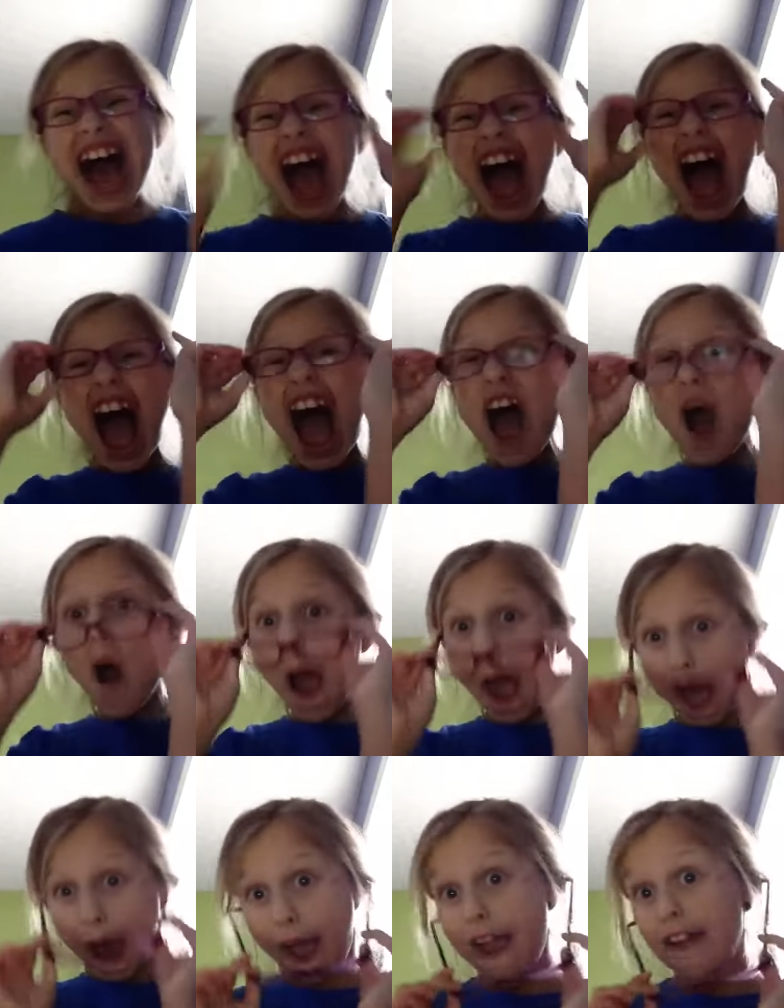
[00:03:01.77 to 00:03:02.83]
how
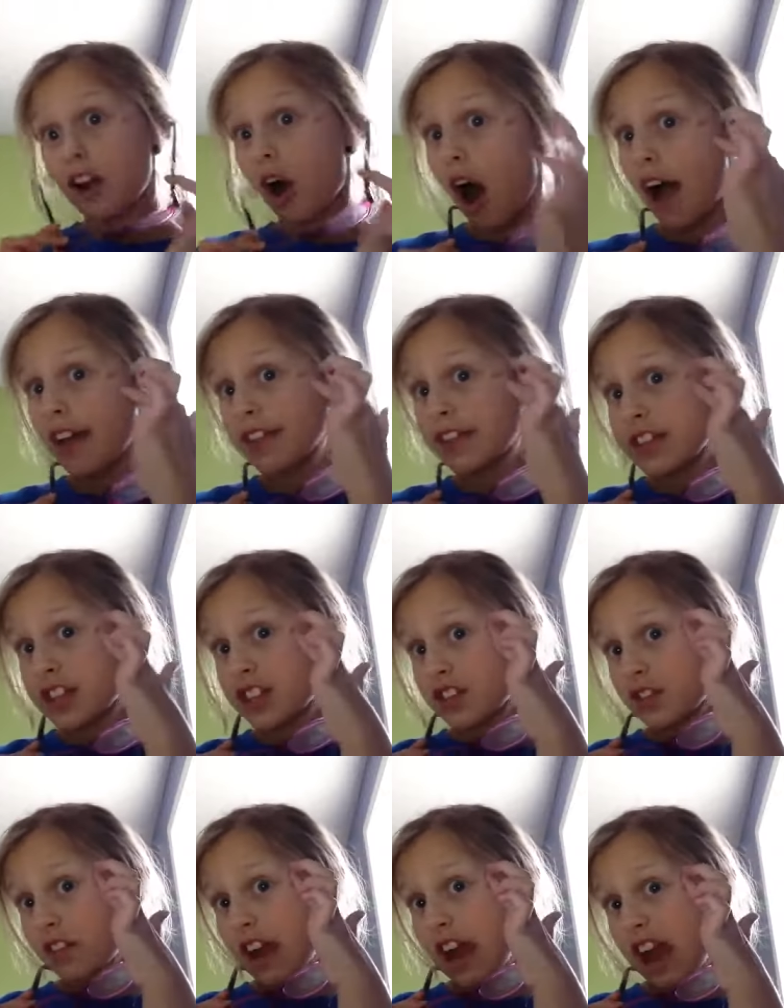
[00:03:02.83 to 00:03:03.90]
I got the
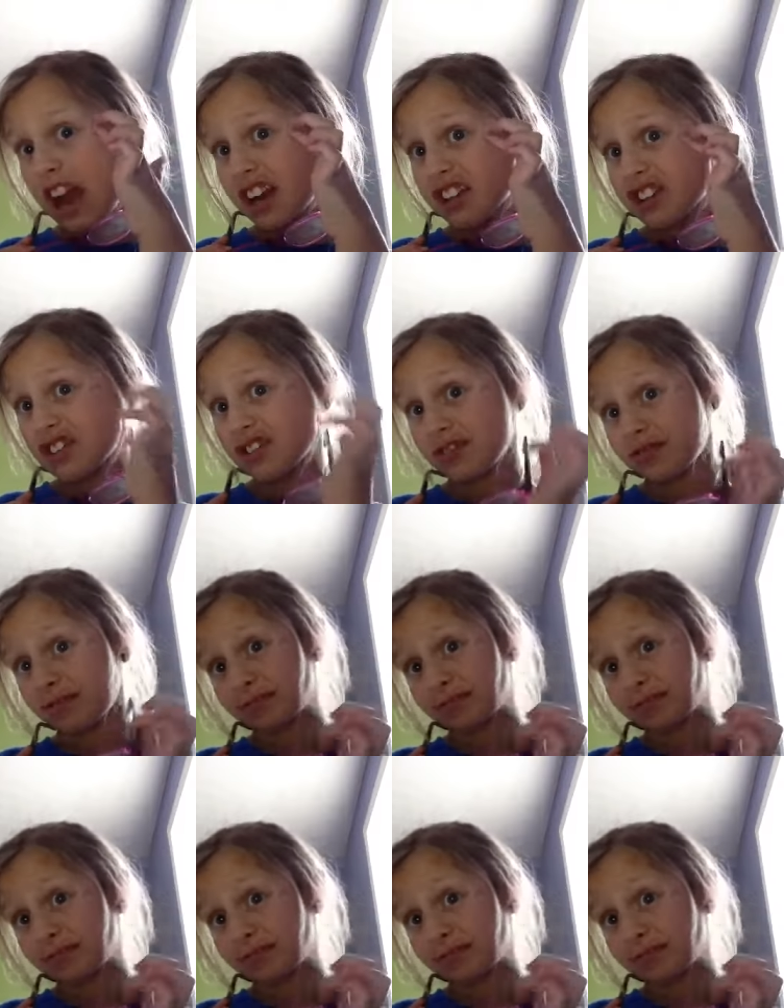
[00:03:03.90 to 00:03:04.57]
scratch.